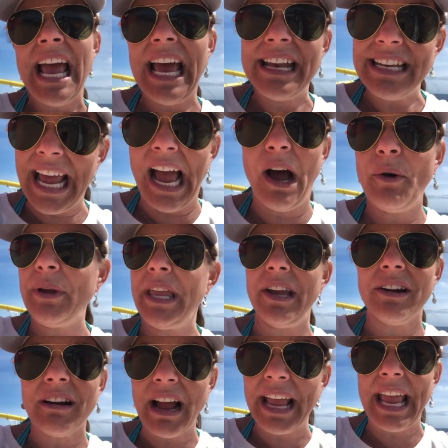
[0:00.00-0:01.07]
And now
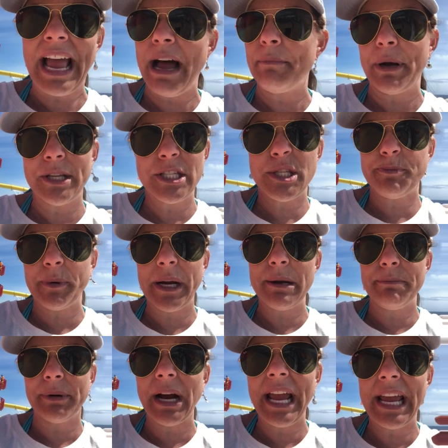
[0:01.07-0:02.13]
here I am on
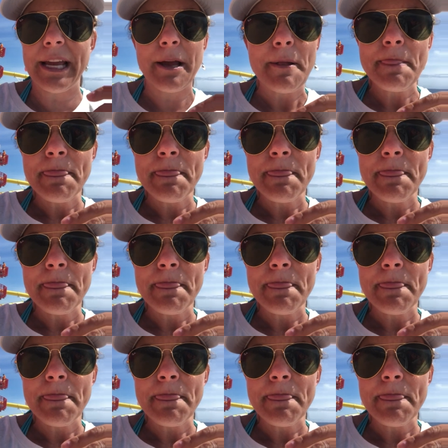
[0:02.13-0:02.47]
spring break